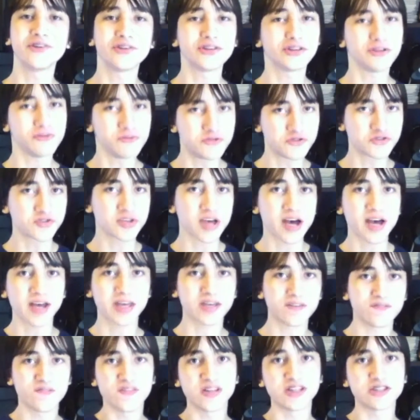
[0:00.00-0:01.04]
that you just got
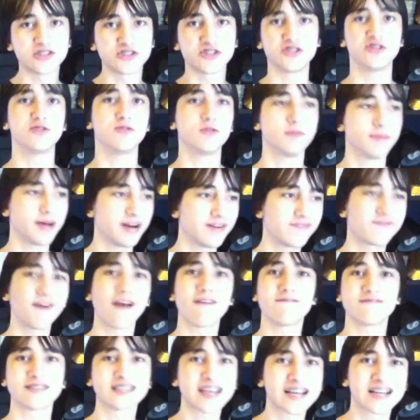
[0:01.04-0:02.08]
convinced to about
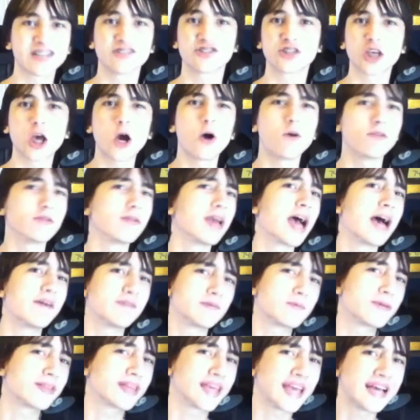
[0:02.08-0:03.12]
five seconds ago and you
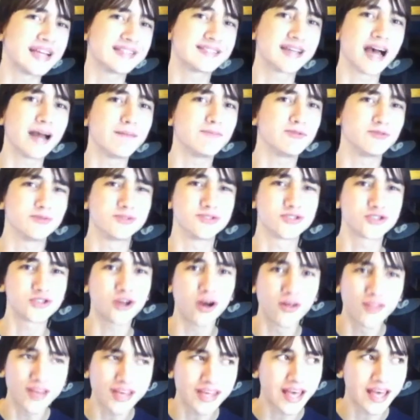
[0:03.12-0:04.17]
haven't really had time to
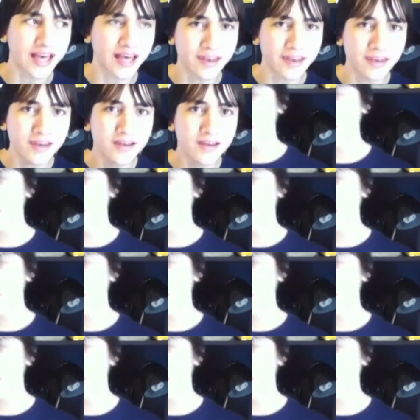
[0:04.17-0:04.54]
install it yet.